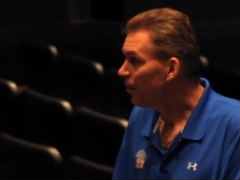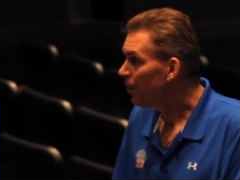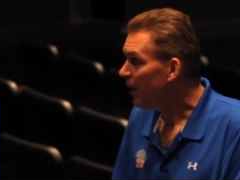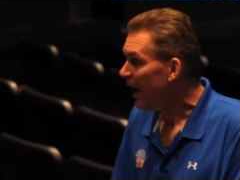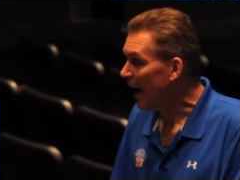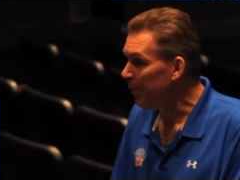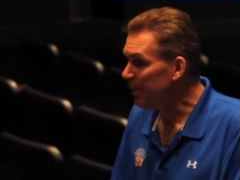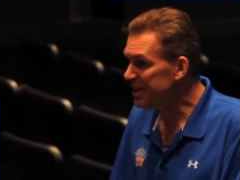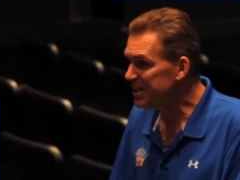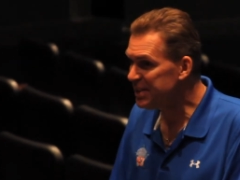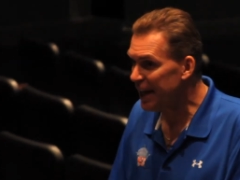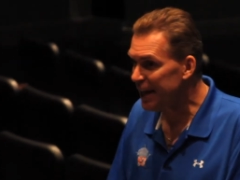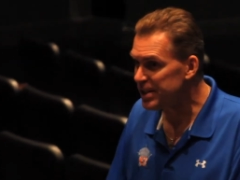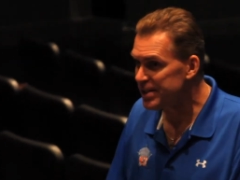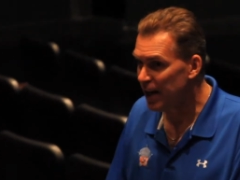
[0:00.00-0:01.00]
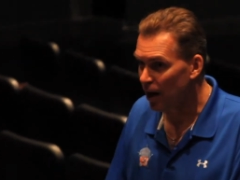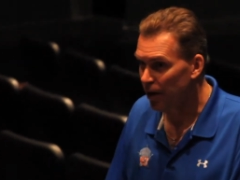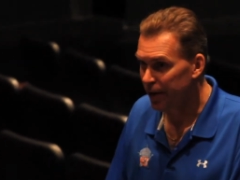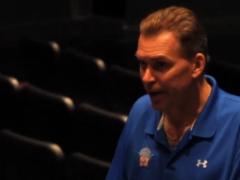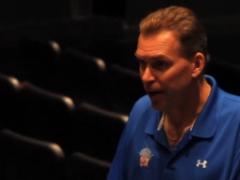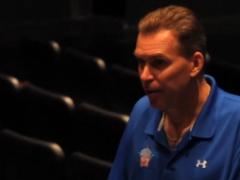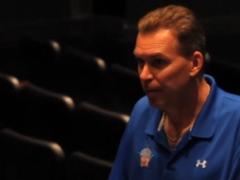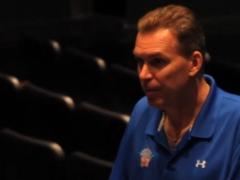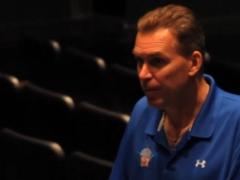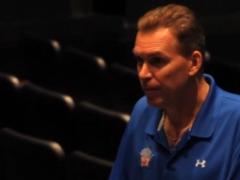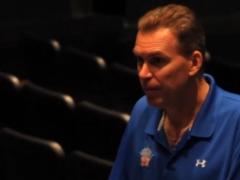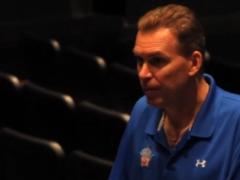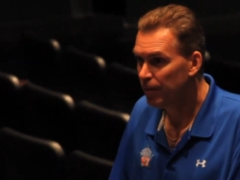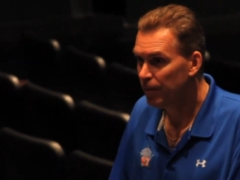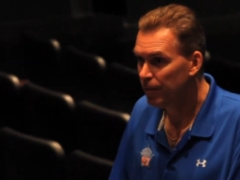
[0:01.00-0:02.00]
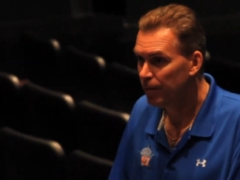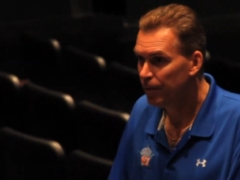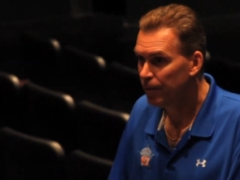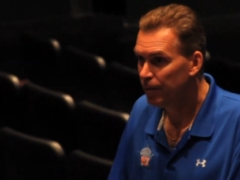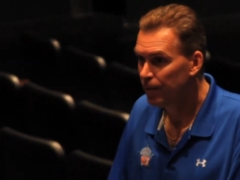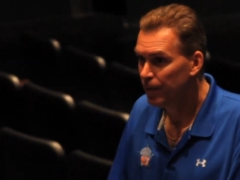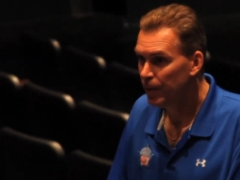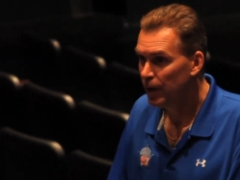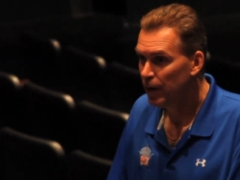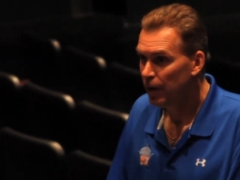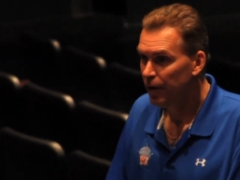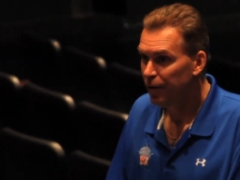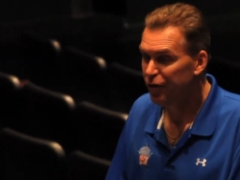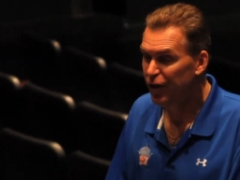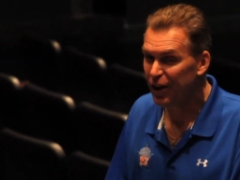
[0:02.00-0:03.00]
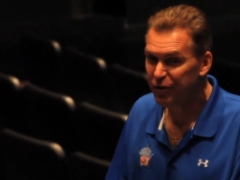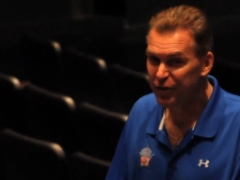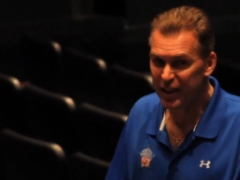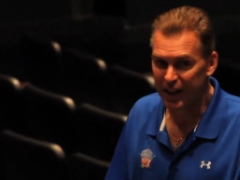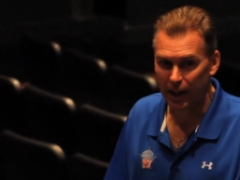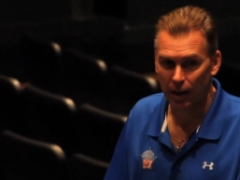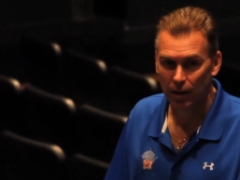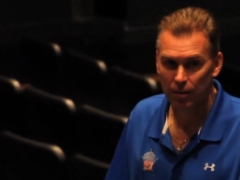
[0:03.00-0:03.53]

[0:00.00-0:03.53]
How many states are there? 50.